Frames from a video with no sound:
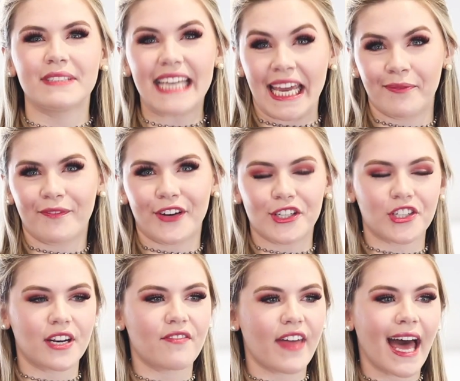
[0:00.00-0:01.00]
tame
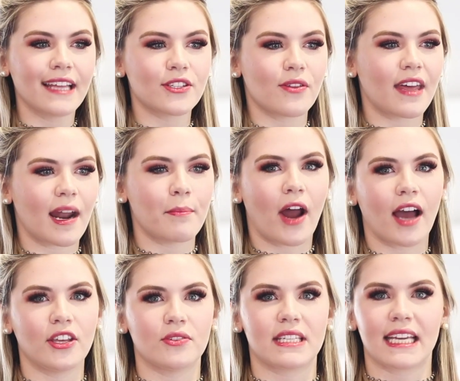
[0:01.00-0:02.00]
version of that, so that I'm not
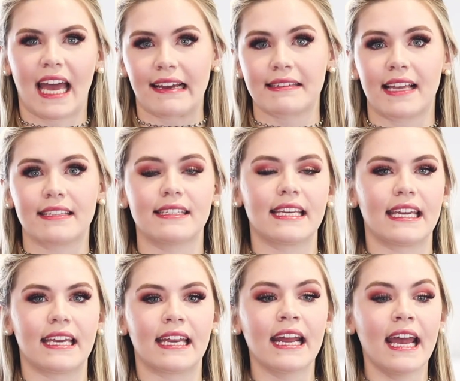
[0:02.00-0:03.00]
using excess
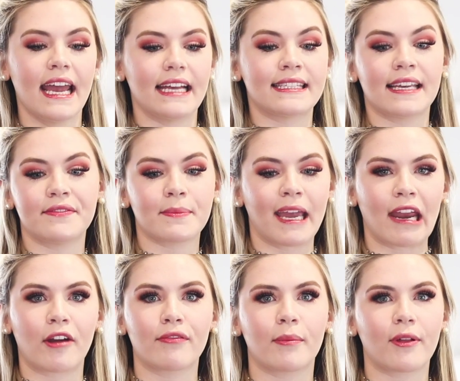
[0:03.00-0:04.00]
heat. It saves my
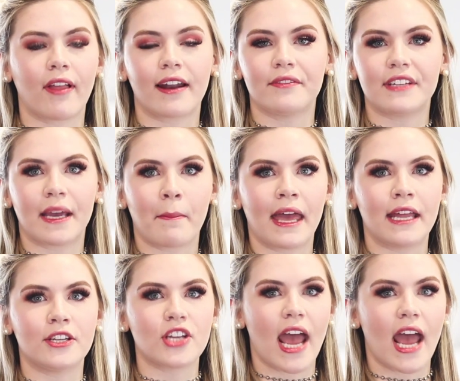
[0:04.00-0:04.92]
hair from a lot of damage,